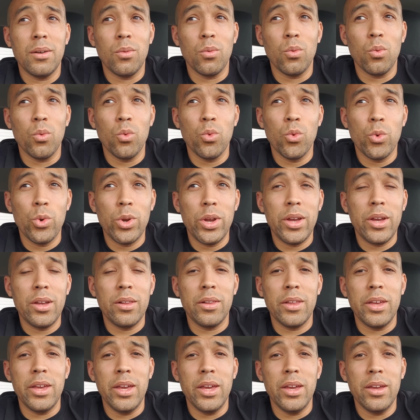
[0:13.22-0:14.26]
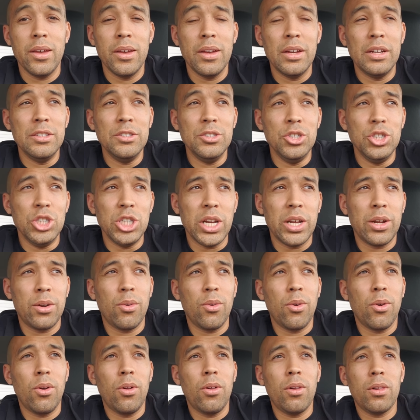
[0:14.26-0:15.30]
really
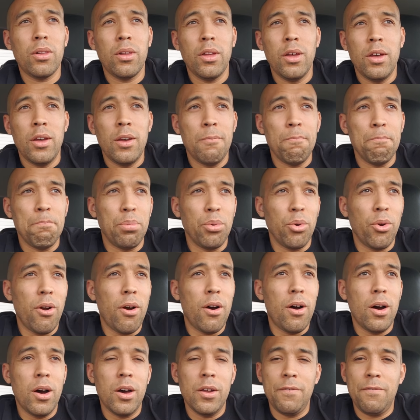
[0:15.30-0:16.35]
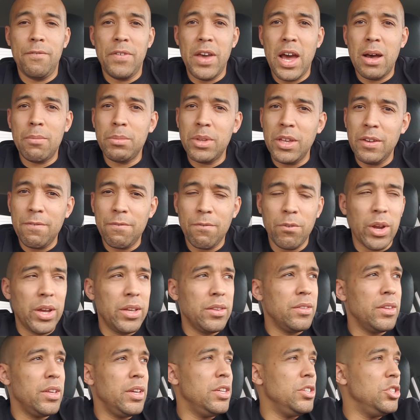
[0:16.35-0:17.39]
general, broad,
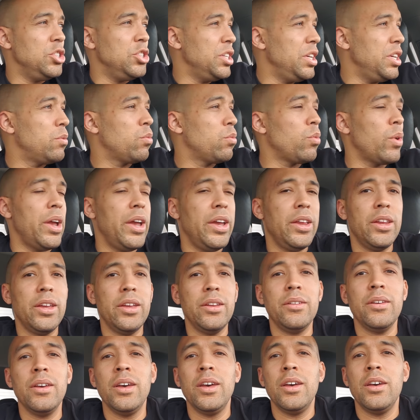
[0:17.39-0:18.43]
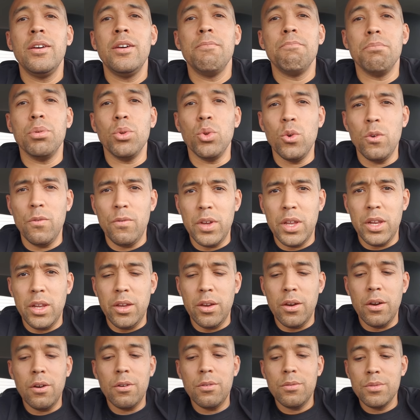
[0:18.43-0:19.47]
family-friendly, G-rated blue
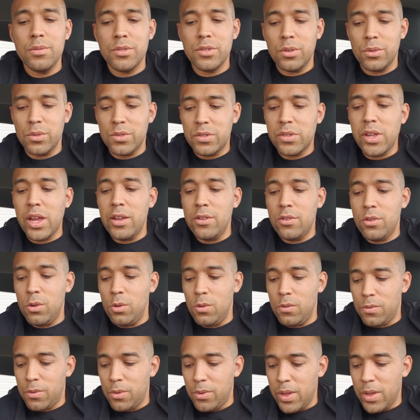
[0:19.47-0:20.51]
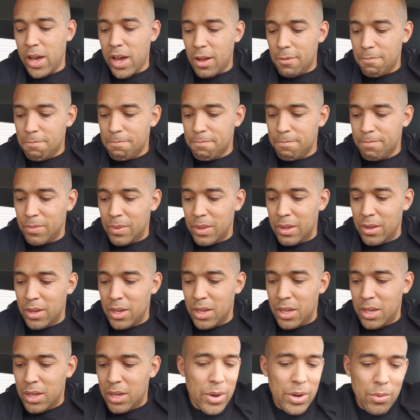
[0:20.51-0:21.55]
video. So stay tuned for that.
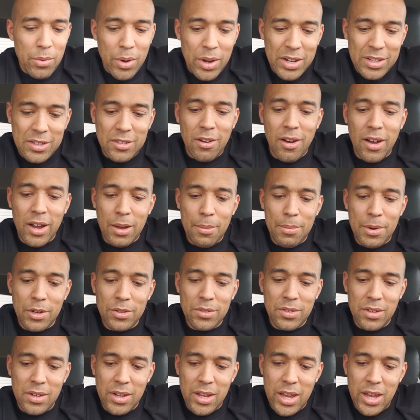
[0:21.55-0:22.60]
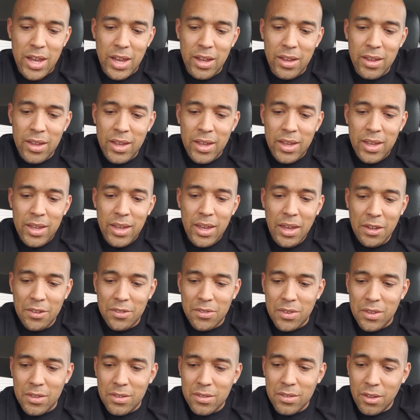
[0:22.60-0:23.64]
What I want to talk about today
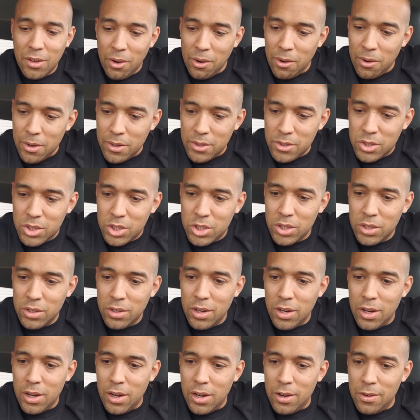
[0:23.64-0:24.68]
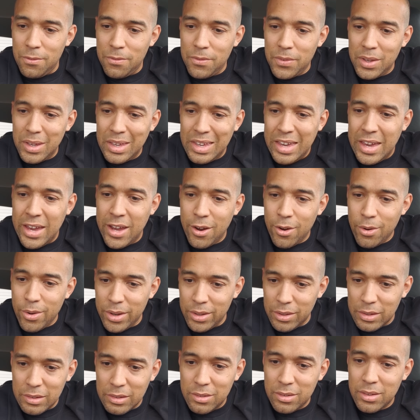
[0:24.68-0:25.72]
is the scourge of
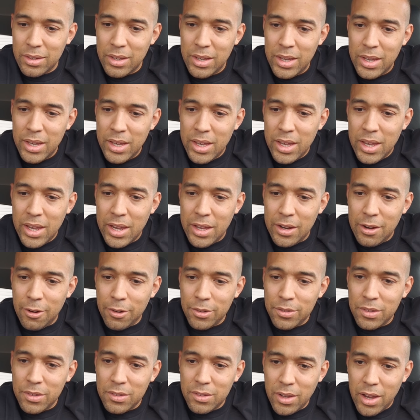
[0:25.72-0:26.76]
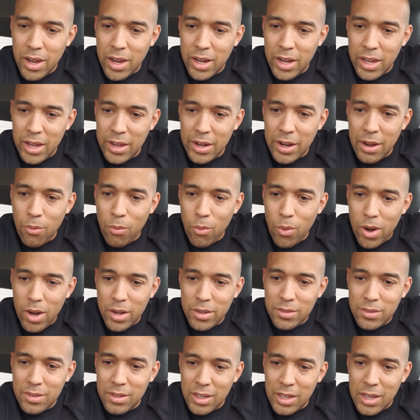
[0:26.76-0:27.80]
Karens in our society, and I
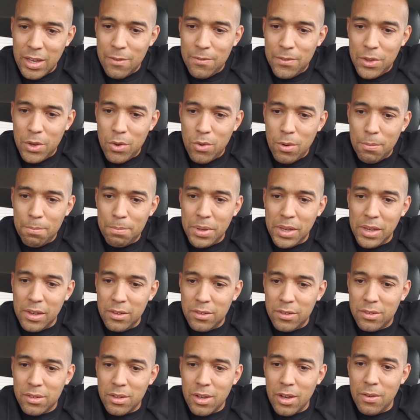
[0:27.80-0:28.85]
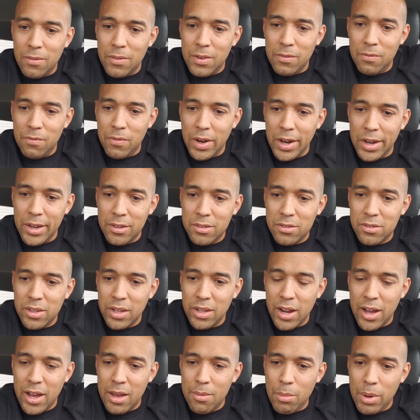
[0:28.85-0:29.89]
want to give you a piece of advice
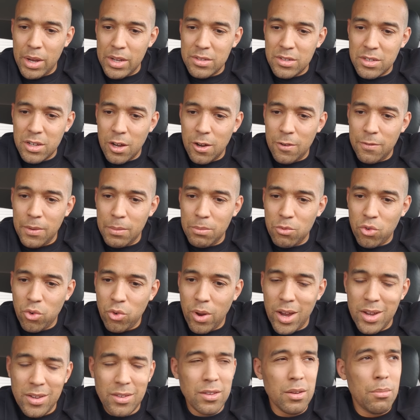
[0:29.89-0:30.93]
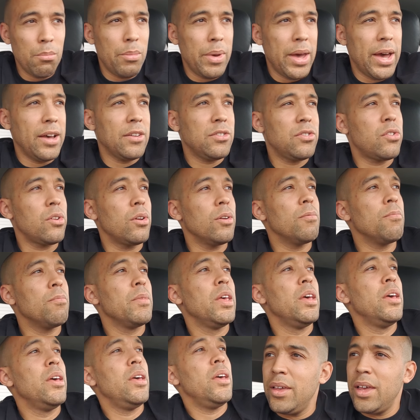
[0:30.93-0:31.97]
that I myself am trying to master.
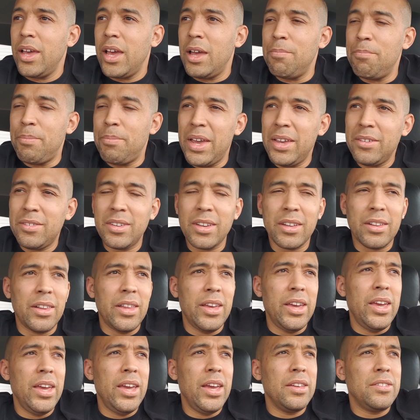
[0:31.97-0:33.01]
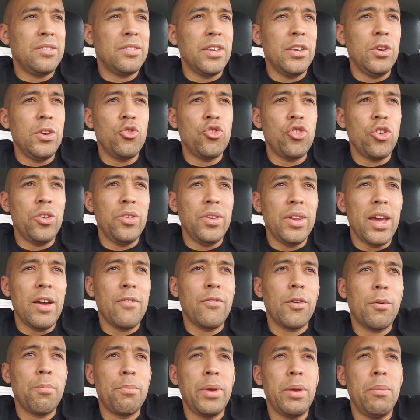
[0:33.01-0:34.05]
And basically, it's that you should
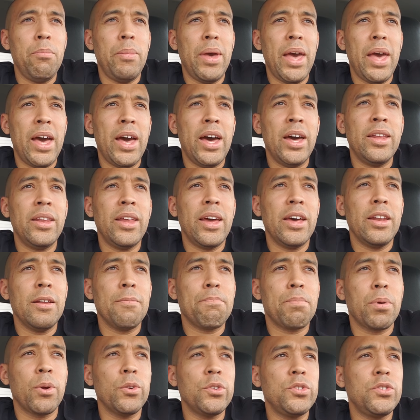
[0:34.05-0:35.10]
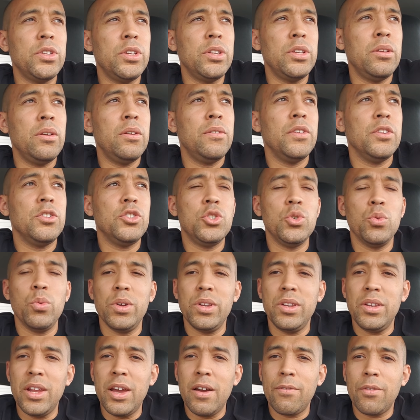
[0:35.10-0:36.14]
never be mad at a person that you
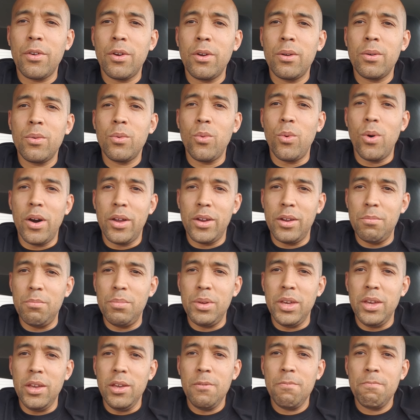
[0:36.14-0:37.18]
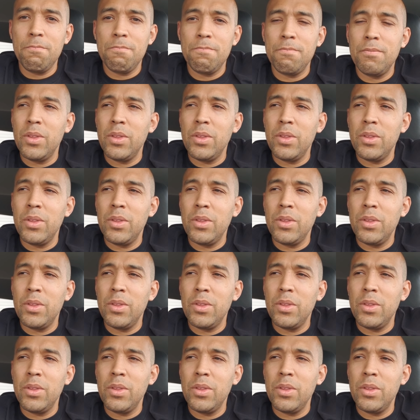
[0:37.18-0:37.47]
would never want to be.